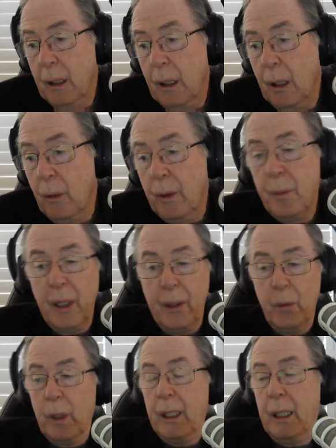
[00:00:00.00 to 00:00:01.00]
Oh, and by
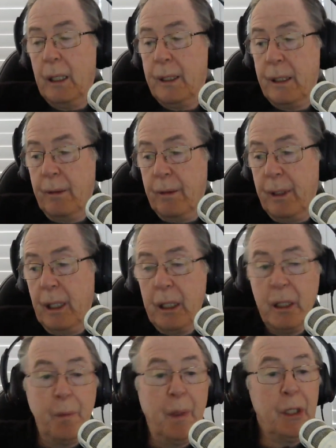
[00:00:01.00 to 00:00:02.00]
the way, I don't think
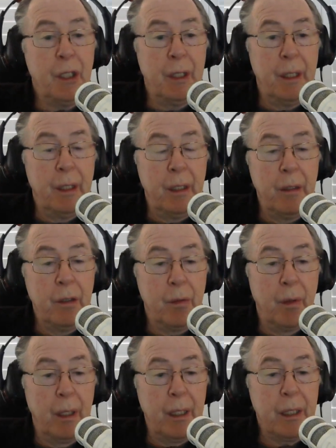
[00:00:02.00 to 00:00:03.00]
it's mentioned in the news
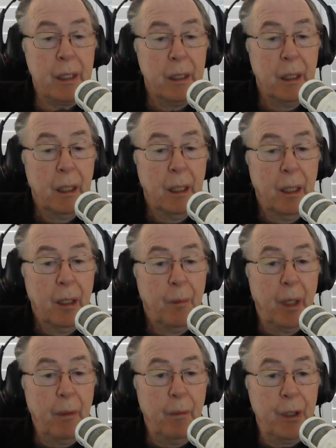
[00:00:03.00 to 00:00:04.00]
release,
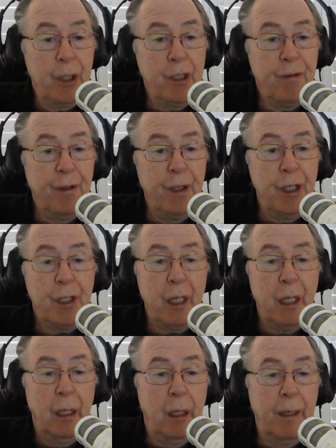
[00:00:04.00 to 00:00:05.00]
but we just finished
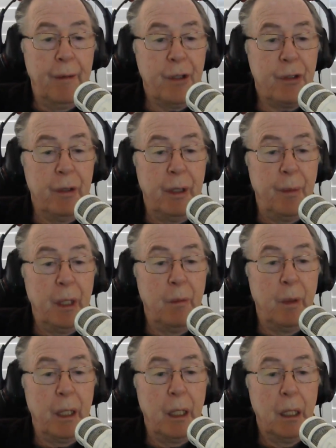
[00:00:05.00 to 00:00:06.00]
a live stream, didn't
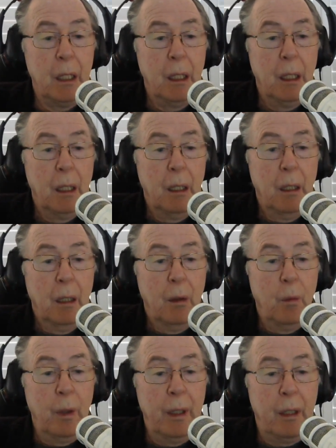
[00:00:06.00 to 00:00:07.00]
we?
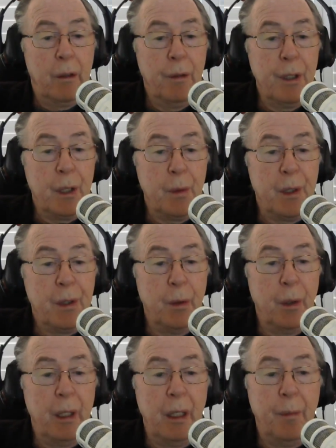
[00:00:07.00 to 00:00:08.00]
Where Chris was
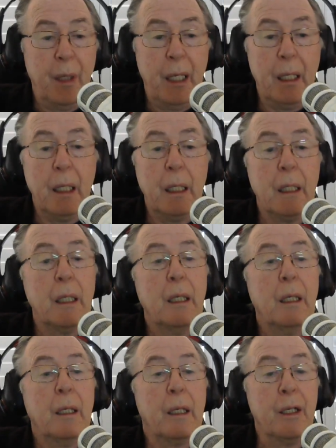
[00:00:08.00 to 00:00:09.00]
talking about
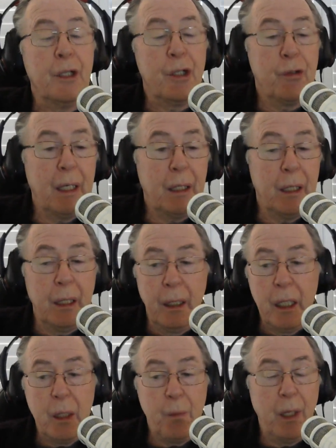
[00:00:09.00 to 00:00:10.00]
constructing
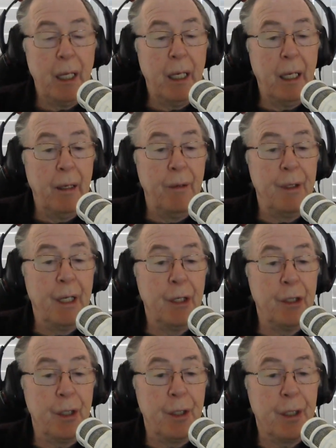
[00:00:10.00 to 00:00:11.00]
these player-owned
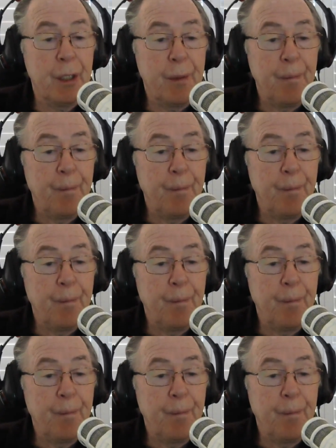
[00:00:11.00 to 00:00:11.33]
dungeons.